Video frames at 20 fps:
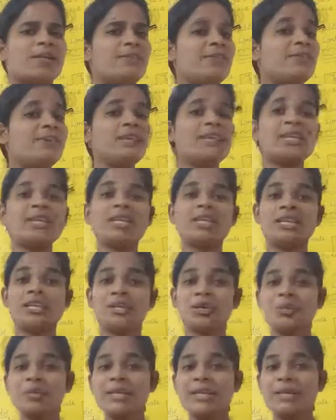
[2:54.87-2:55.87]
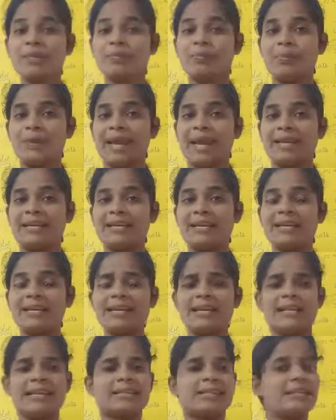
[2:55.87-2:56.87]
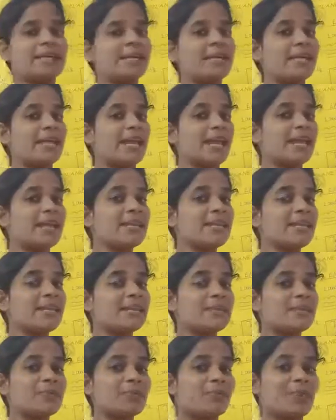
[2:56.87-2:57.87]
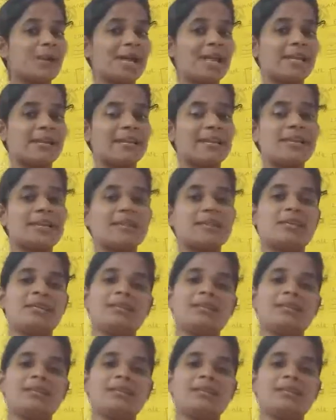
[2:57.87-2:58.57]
very unique planet than any other planet